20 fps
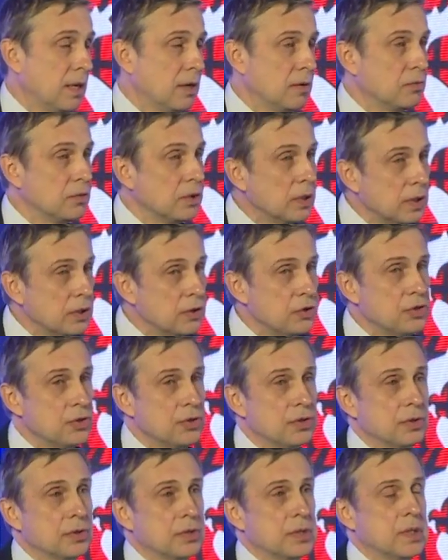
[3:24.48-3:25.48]

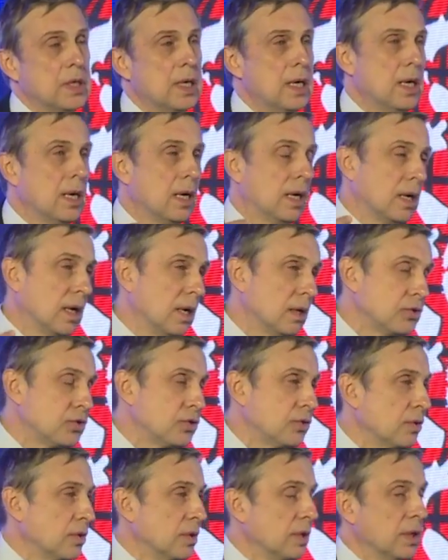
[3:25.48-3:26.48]
religious,
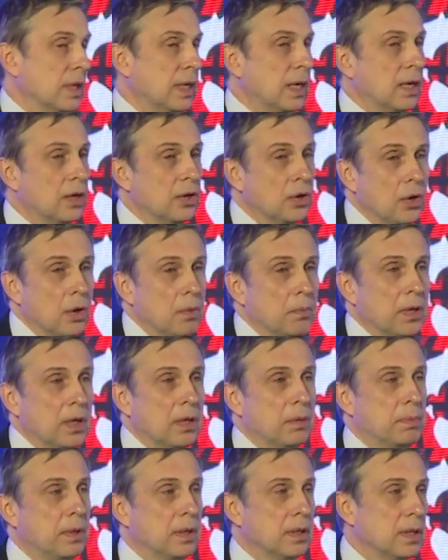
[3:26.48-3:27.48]
cultural,
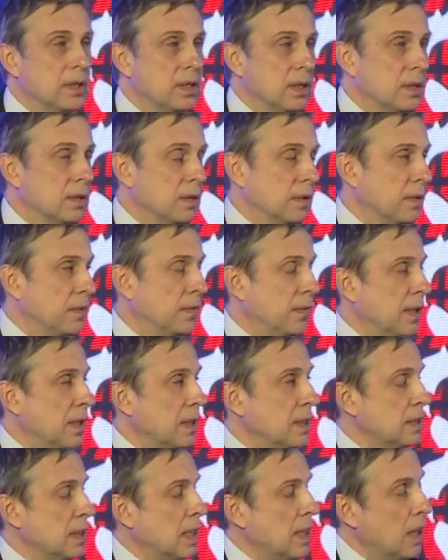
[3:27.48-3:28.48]
economic, political
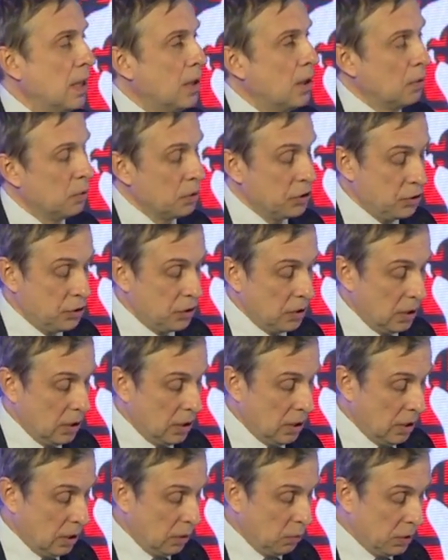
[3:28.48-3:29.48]
things, which
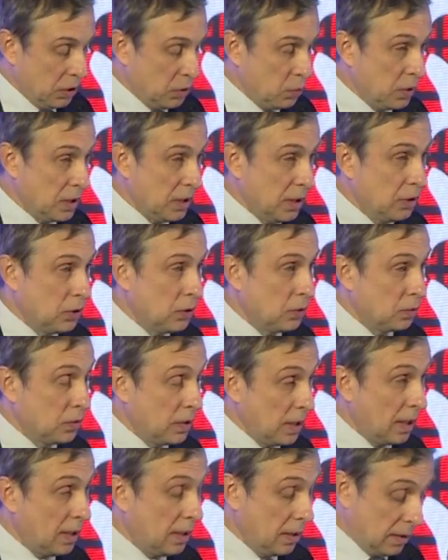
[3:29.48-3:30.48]
we need to
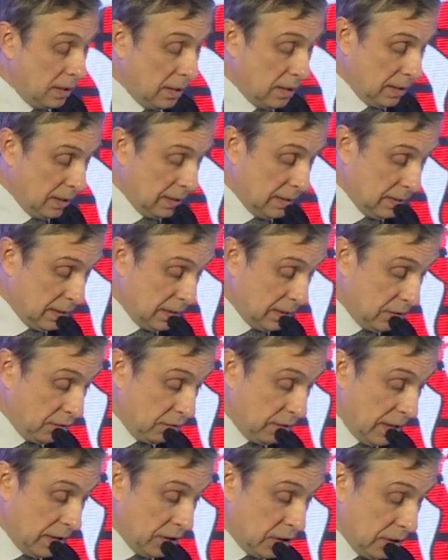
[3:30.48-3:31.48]
take into
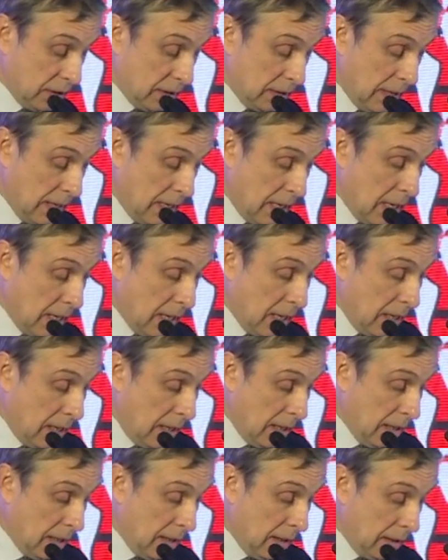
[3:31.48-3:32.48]
consideration.
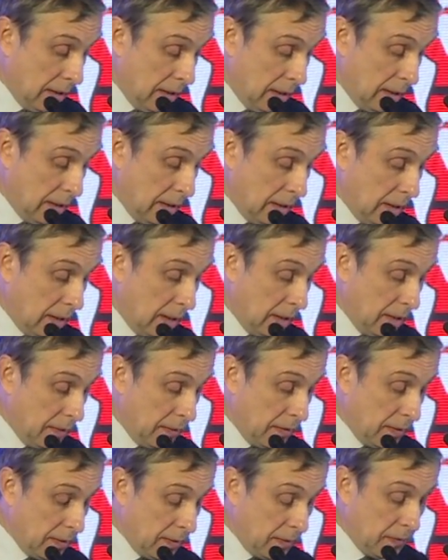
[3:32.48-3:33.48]
And
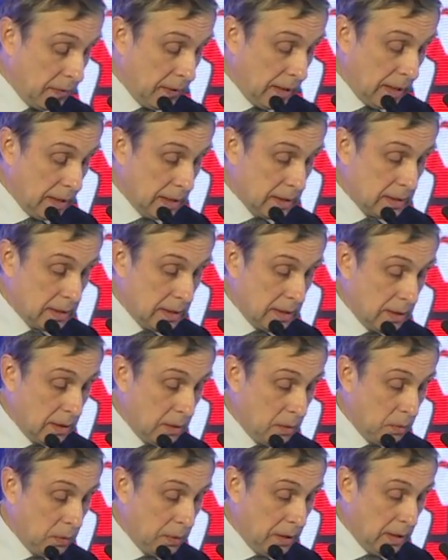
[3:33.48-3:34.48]
other things
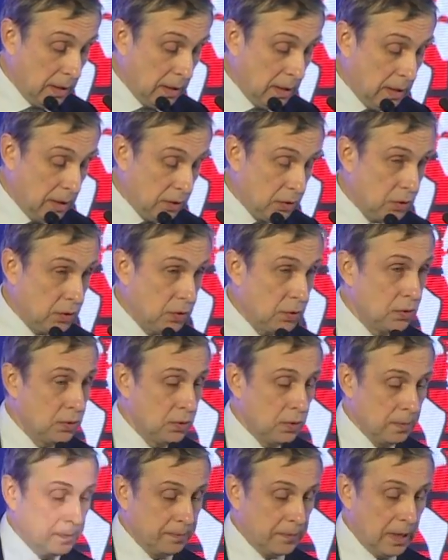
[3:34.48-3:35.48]
we need
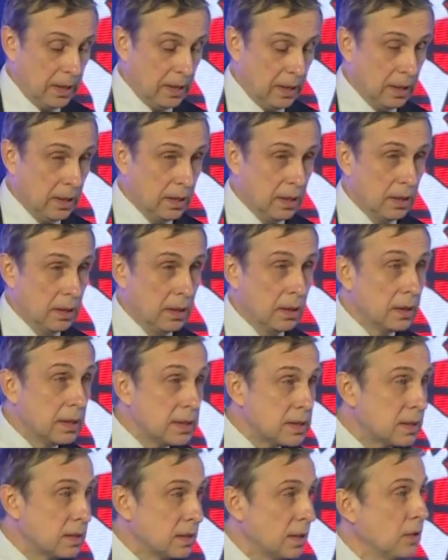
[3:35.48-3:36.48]
to
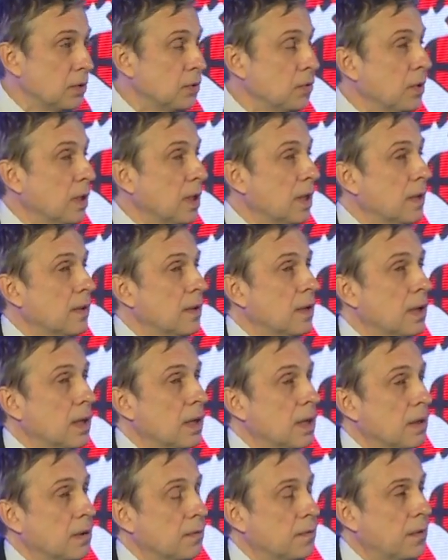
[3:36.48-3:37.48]
listening together
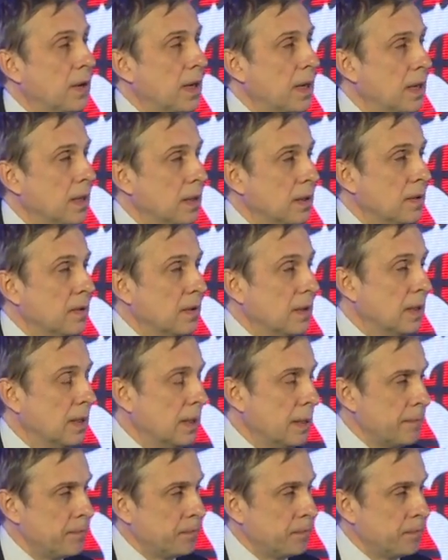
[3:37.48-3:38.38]
and find the